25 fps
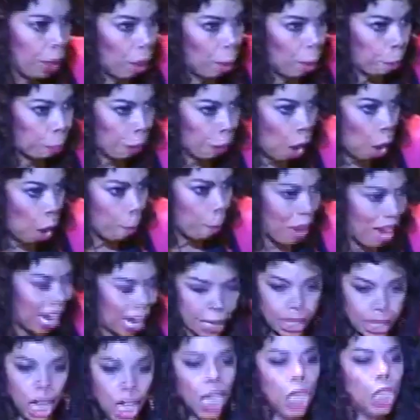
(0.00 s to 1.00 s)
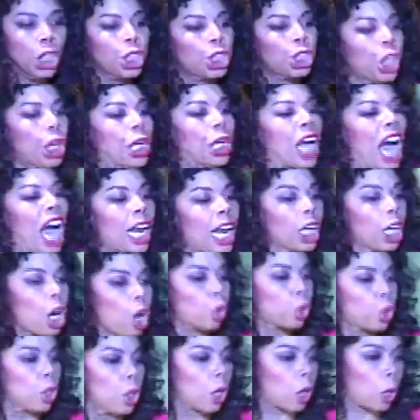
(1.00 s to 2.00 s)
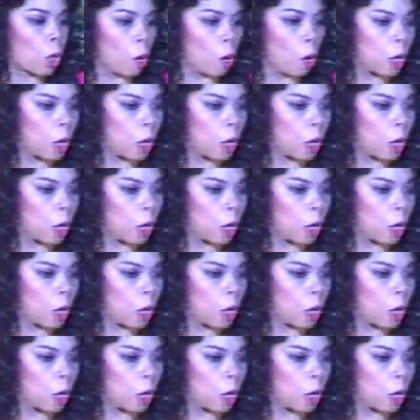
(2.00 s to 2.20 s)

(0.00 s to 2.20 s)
being probate, she gotta go to the